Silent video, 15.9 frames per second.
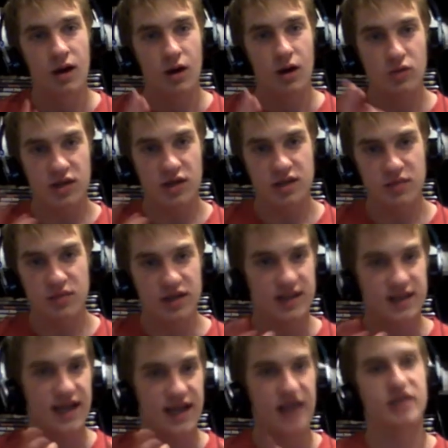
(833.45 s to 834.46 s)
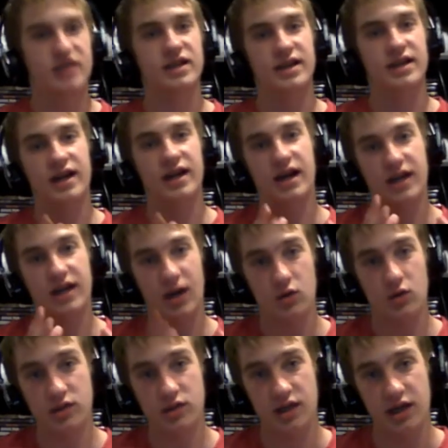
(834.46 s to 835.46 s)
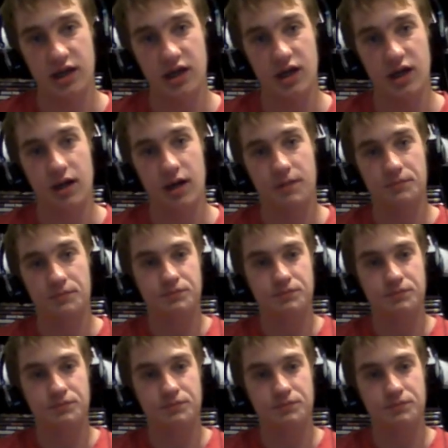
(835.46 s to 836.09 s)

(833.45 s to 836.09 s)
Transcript: i'd like to make the alien a, a character here